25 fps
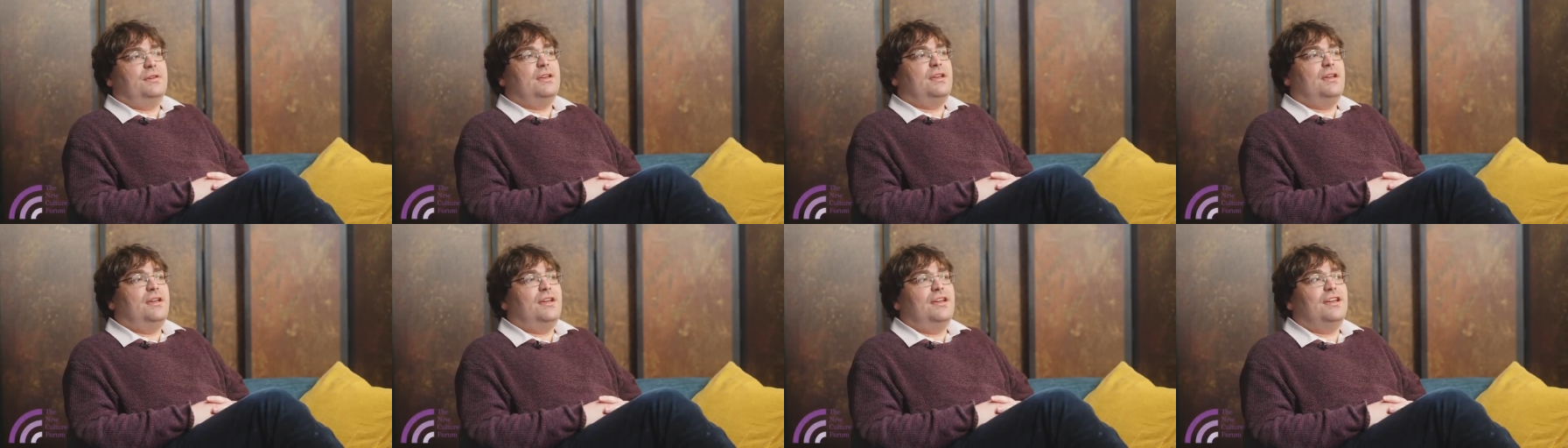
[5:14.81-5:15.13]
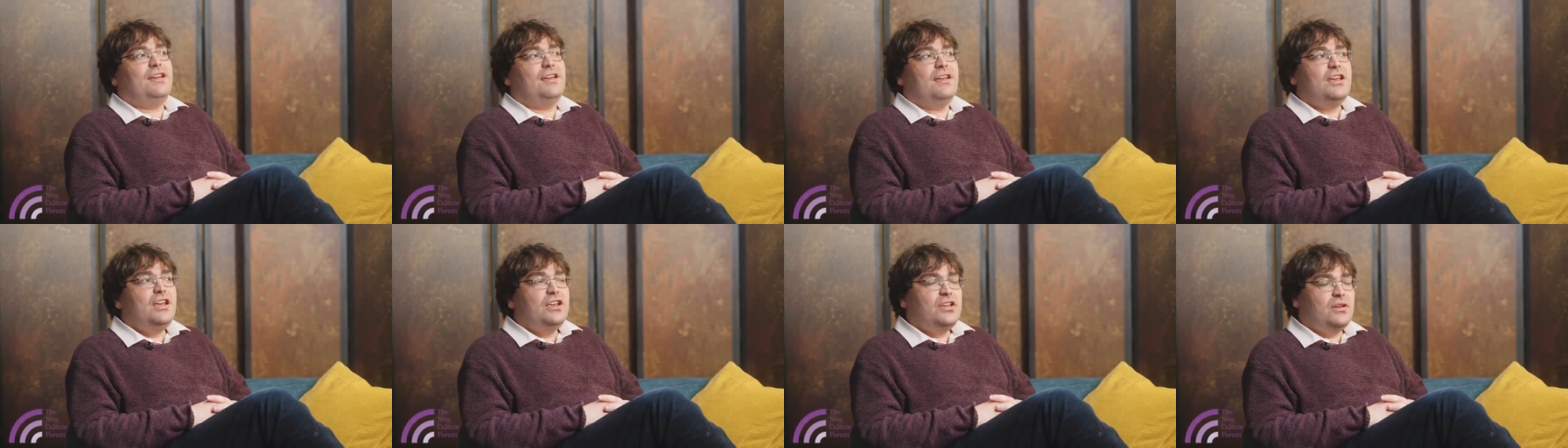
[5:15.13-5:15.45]

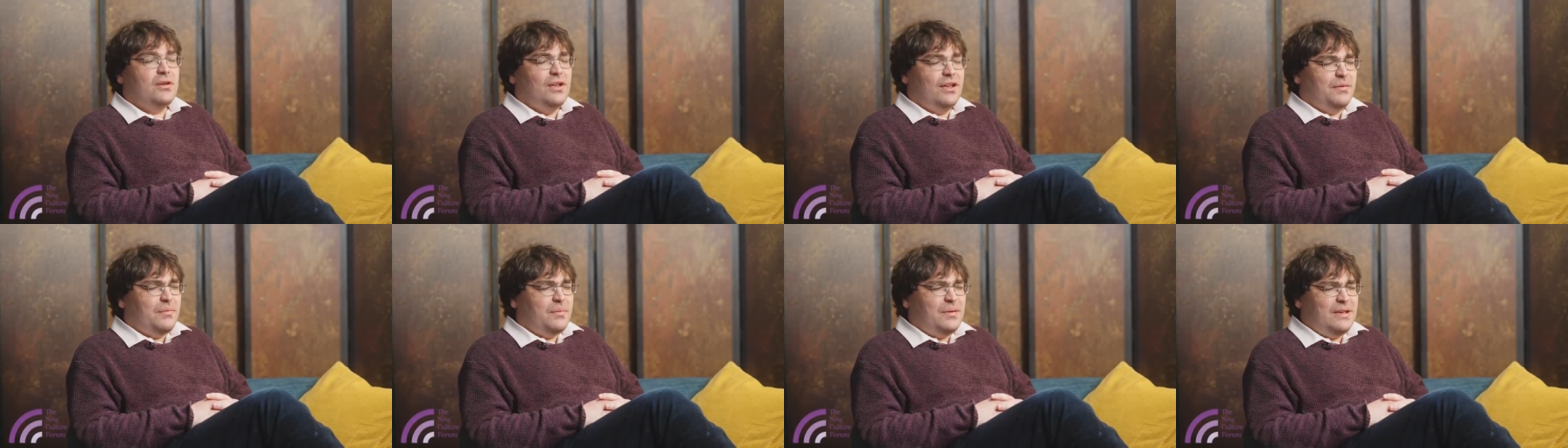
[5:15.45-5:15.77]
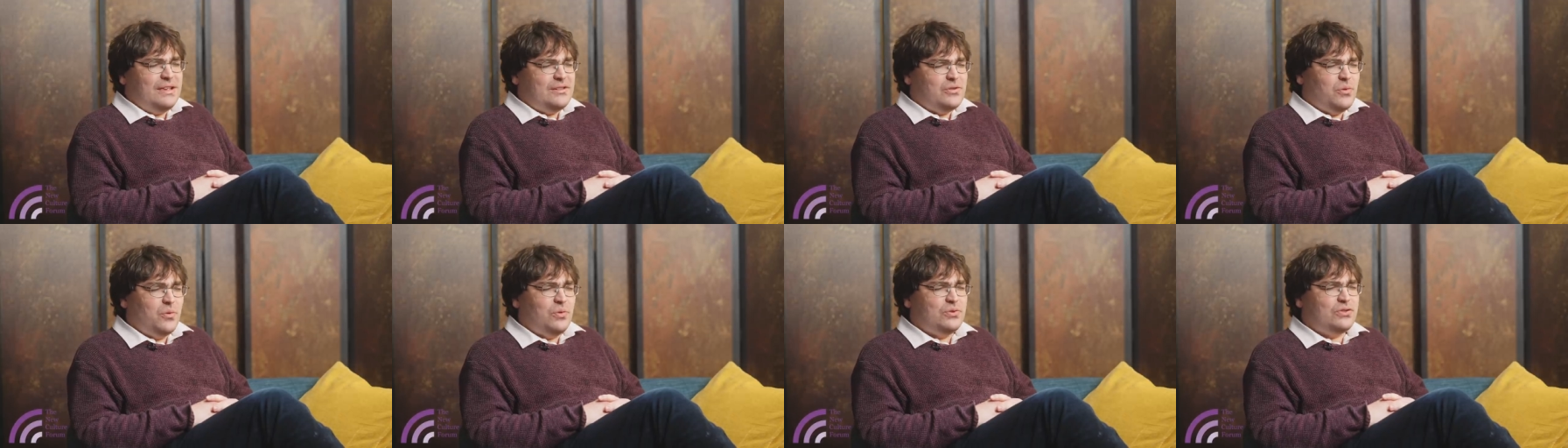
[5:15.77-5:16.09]

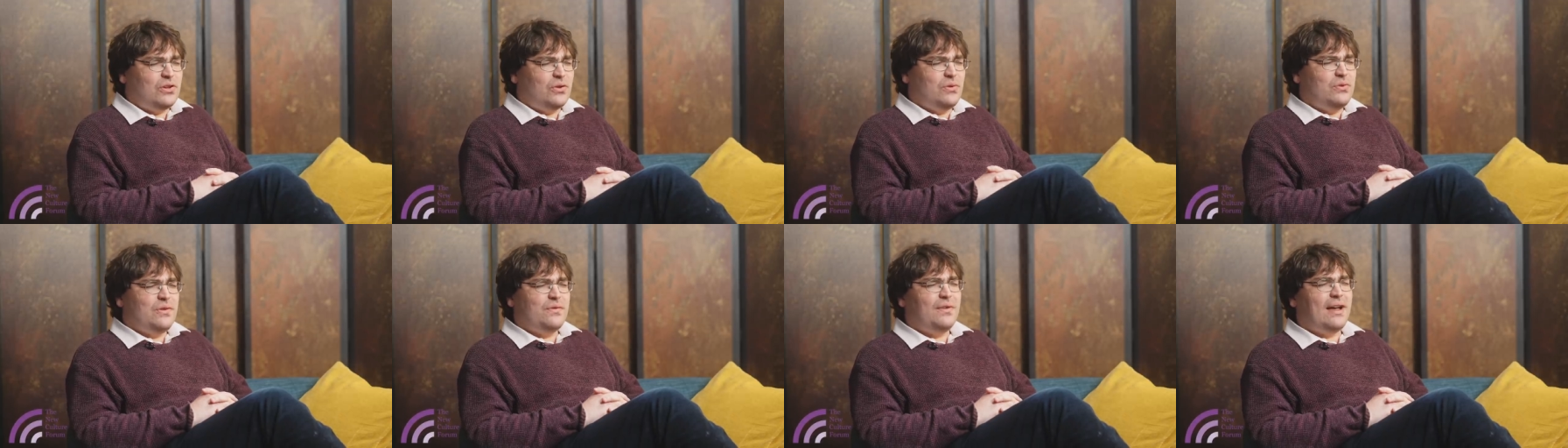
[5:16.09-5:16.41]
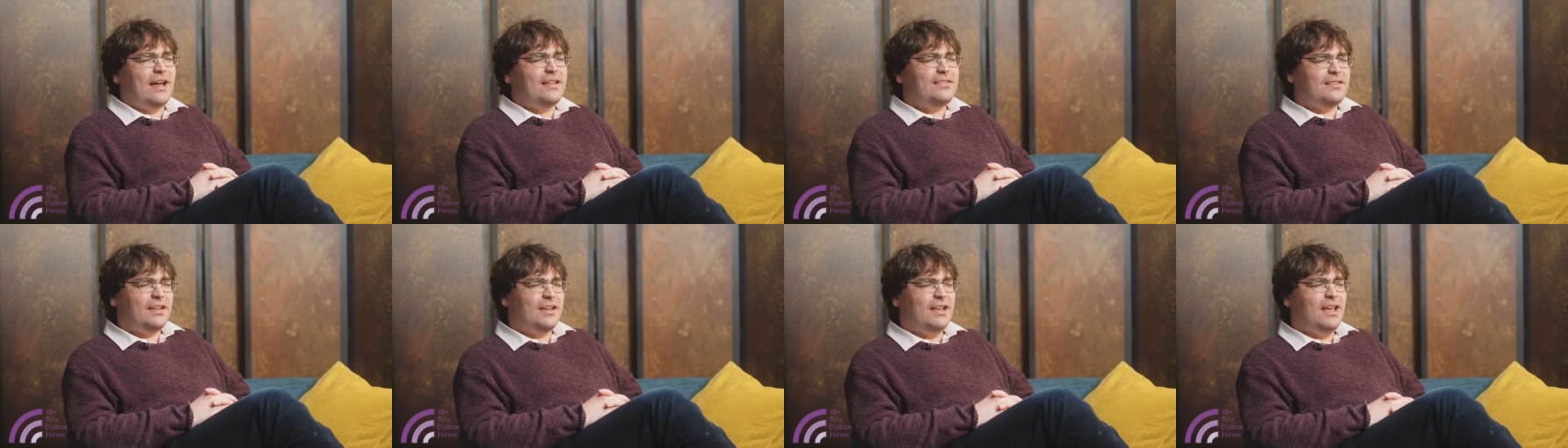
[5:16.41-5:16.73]
it's also the
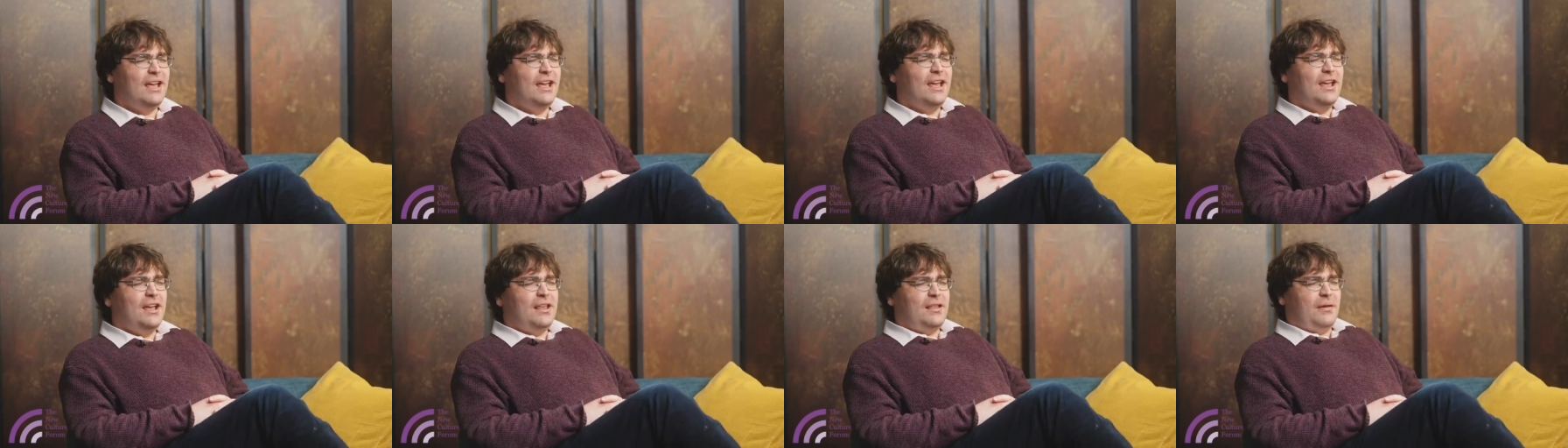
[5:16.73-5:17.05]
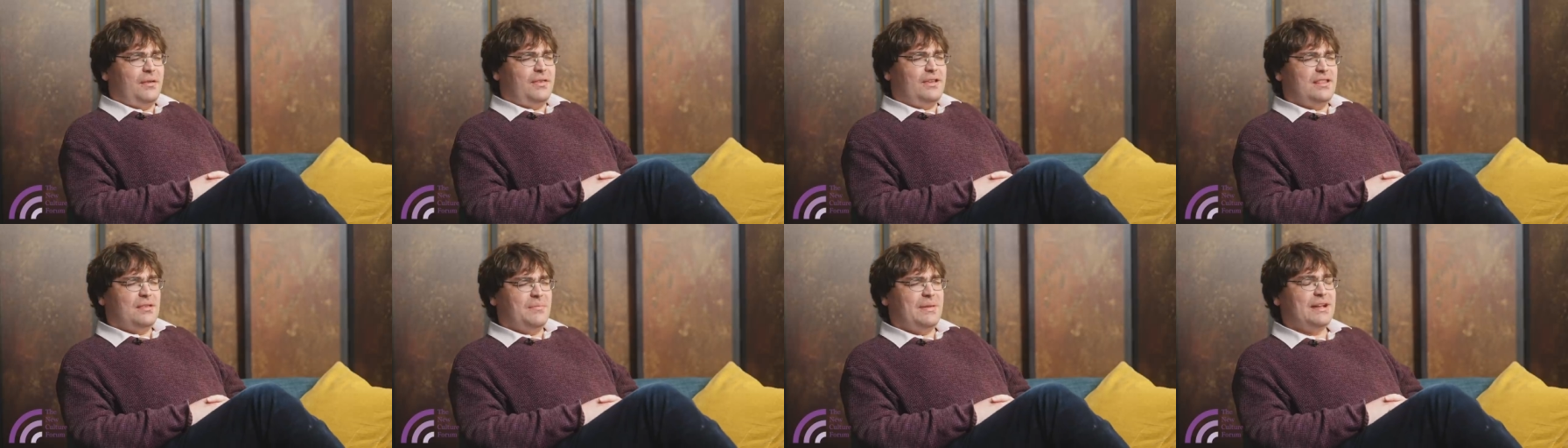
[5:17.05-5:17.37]
fact that
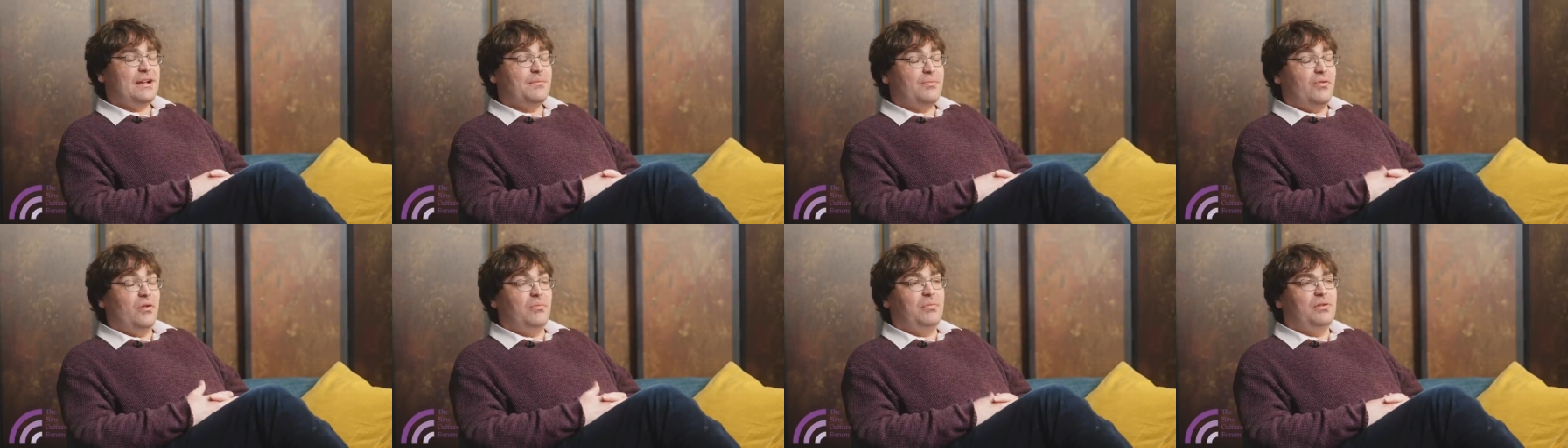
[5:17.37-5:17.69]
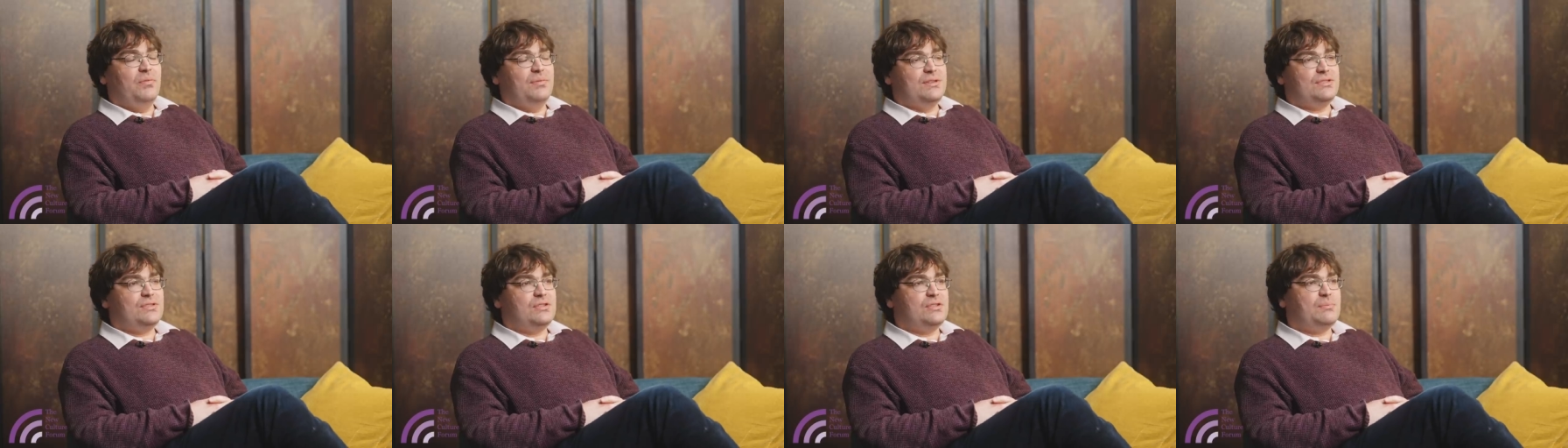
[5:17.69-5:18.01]
I think the bigger
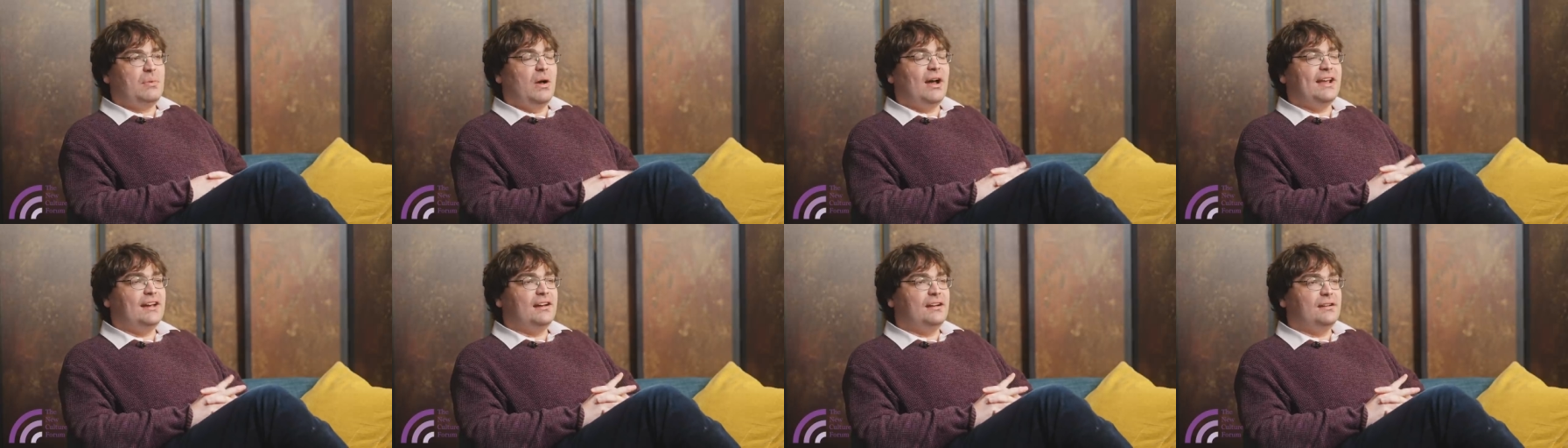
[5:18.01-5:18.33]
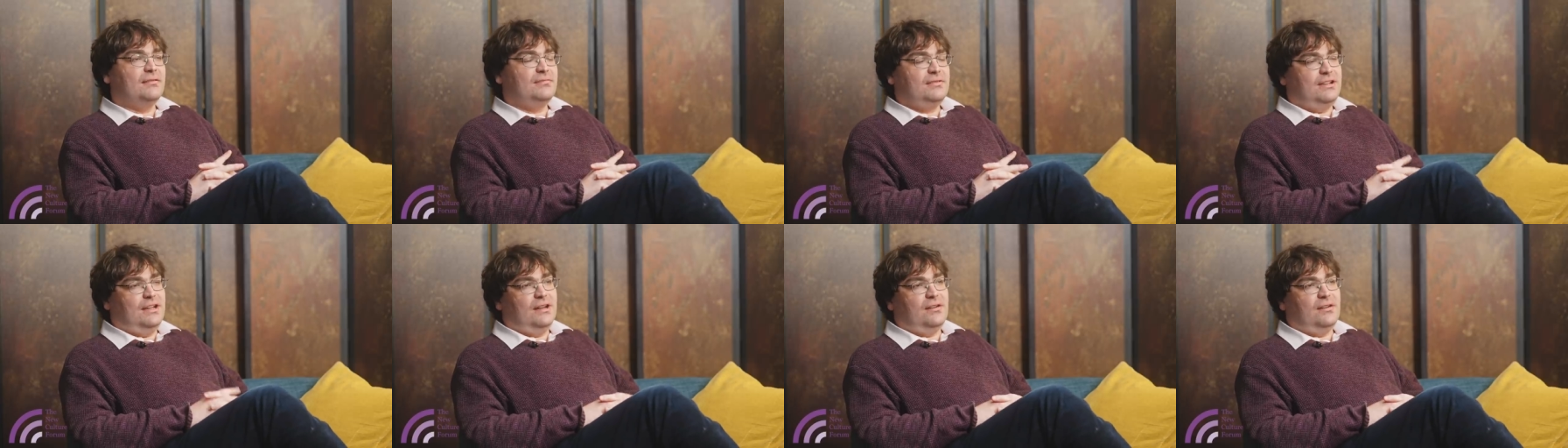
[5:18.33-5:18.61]
problem is the spinal,